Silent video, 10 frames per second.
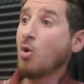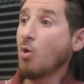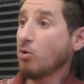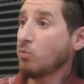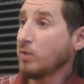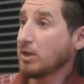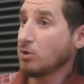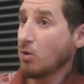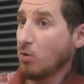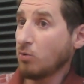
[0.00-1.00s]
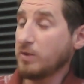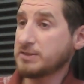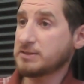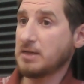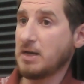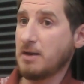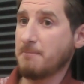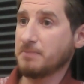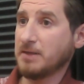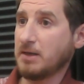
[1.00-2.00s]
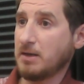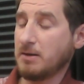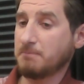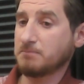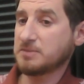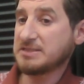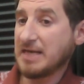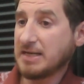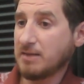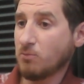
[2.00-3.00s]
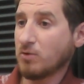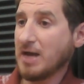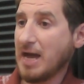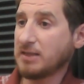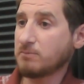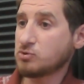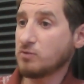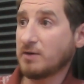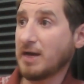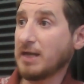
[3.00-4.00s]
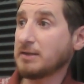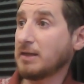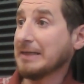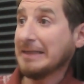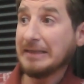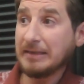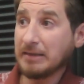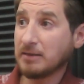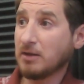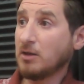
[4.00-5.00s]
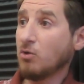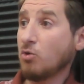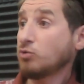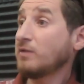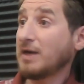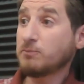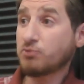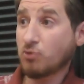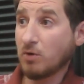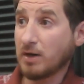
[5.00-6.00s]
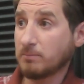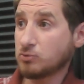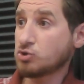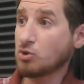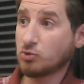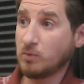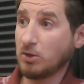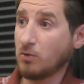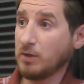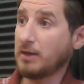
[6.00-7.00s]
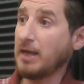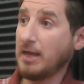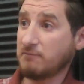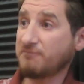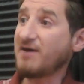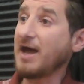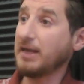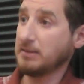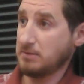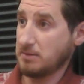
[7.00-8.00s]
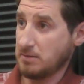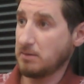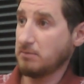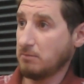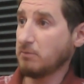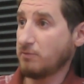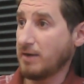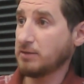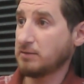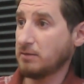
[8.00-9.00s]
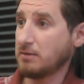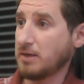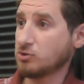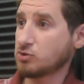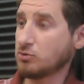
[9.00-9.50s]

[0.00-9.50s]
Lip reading: Or we can always send them or guide them to the right clinic or to the right program to talk to a lawyer and find the right solution.